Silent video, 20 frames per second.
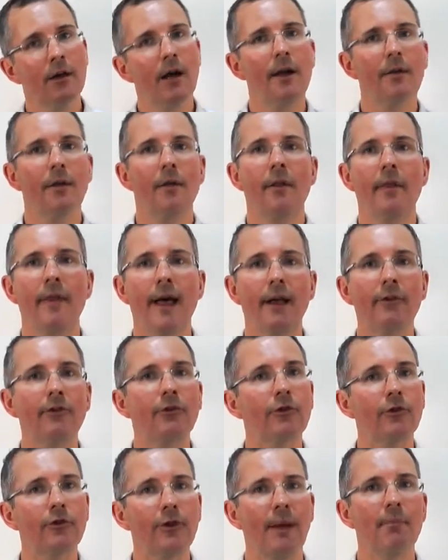other than that
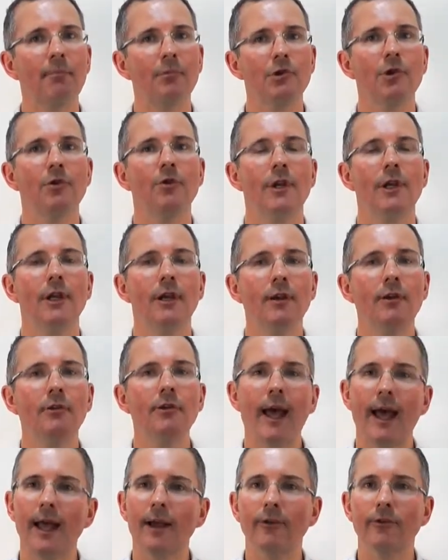stamp duty
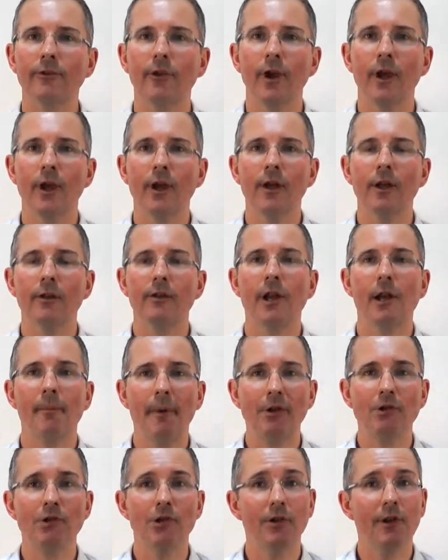tax that I
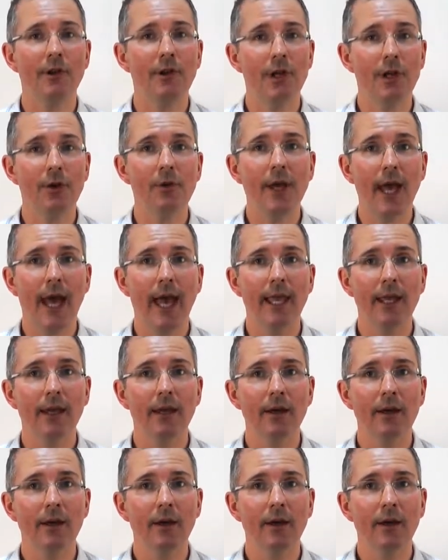mentioned in the UK.